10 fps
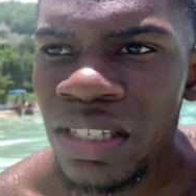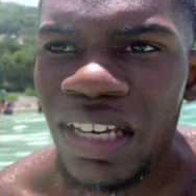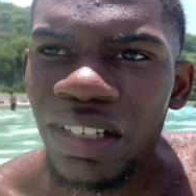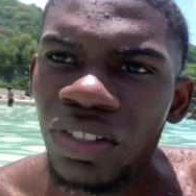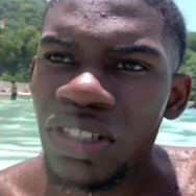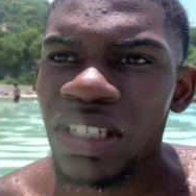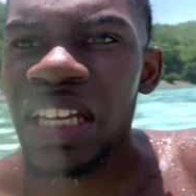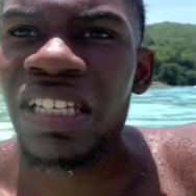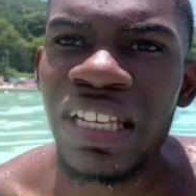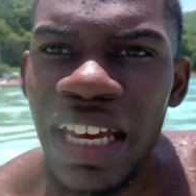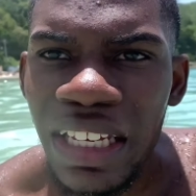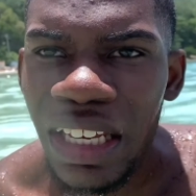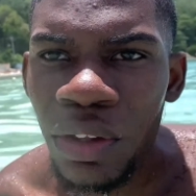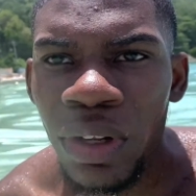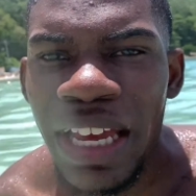touch it and it's like, you
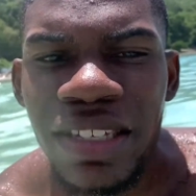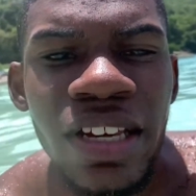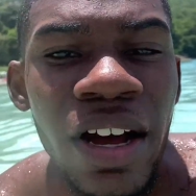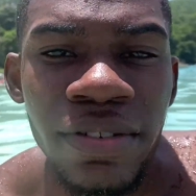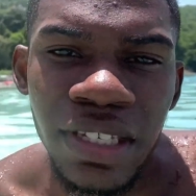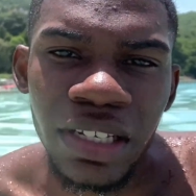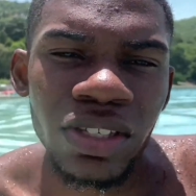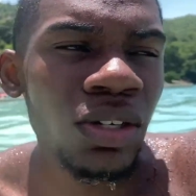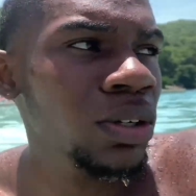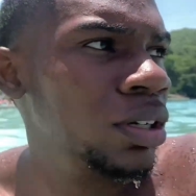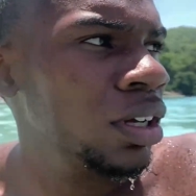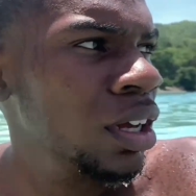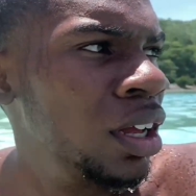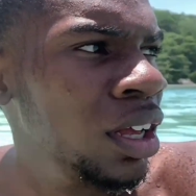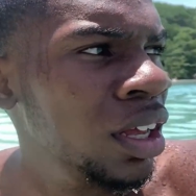know, like soft sand, so
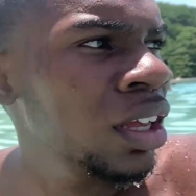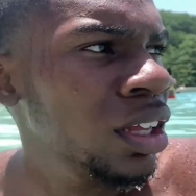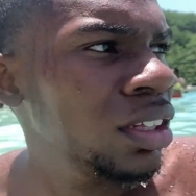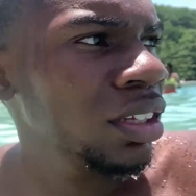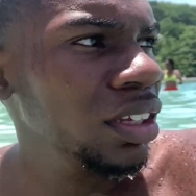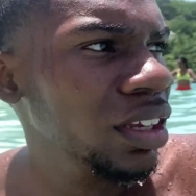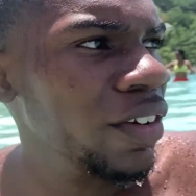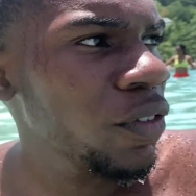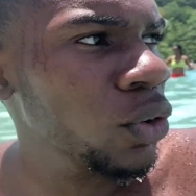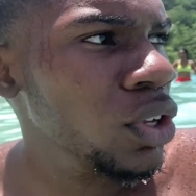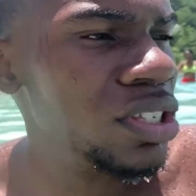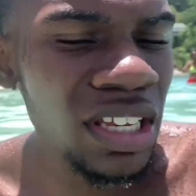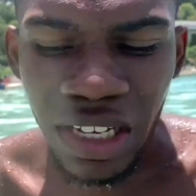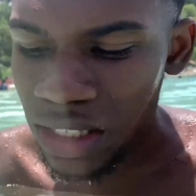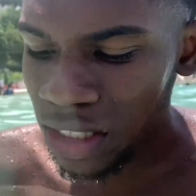your foot just
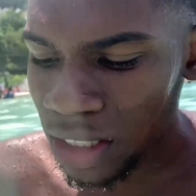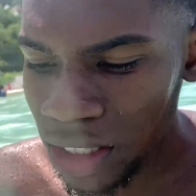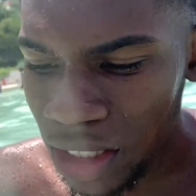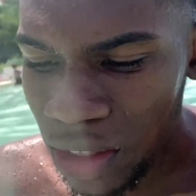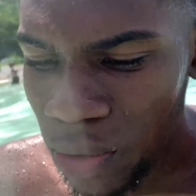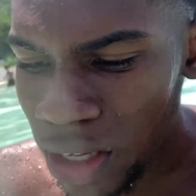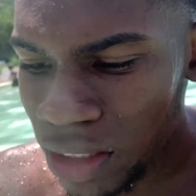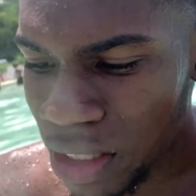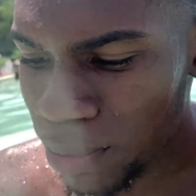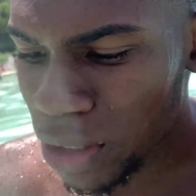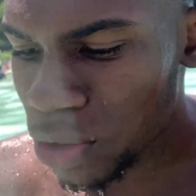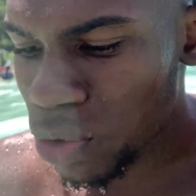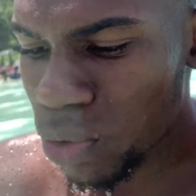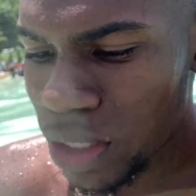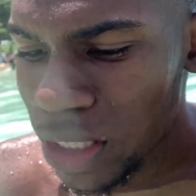starts sinking in the water. I don't know
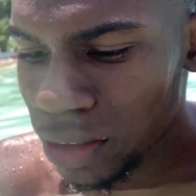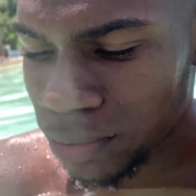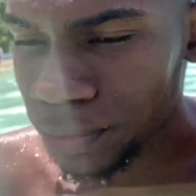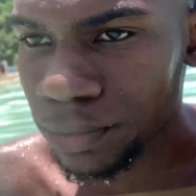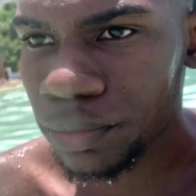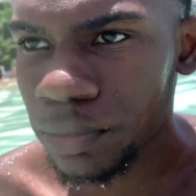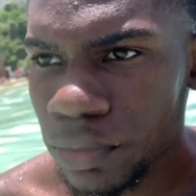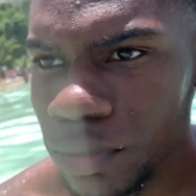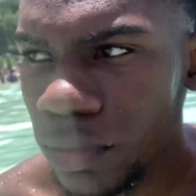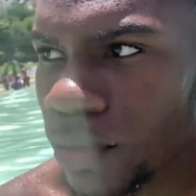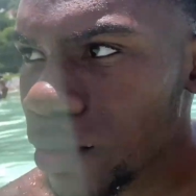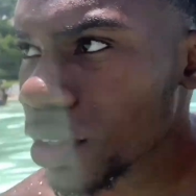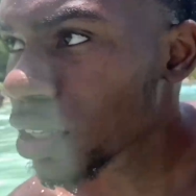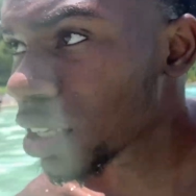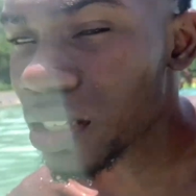what that.
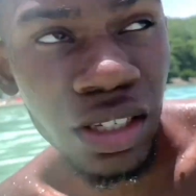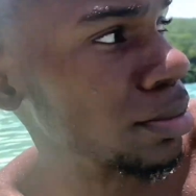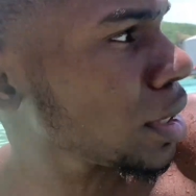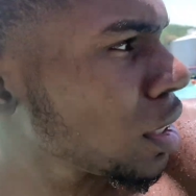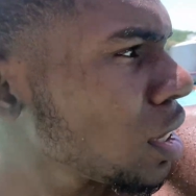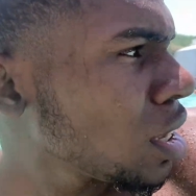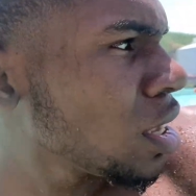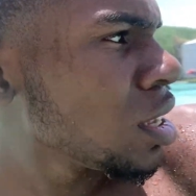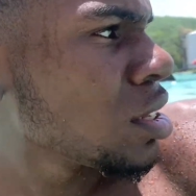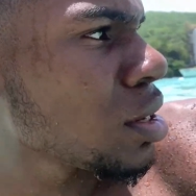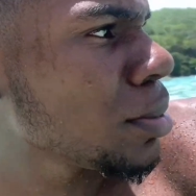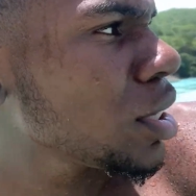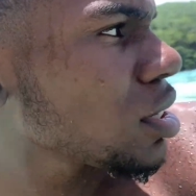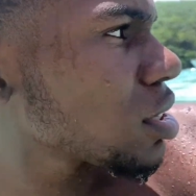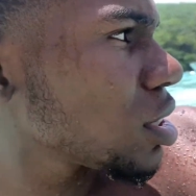You see me? So I
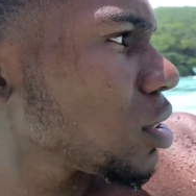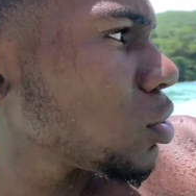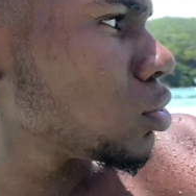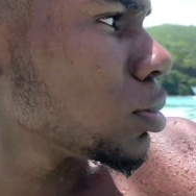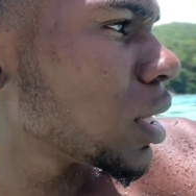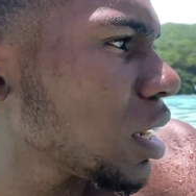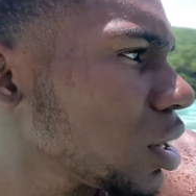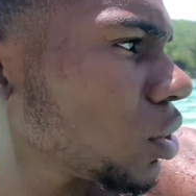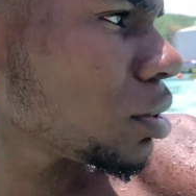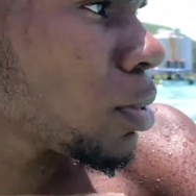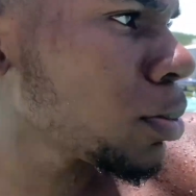just say, oh, I can't go, but I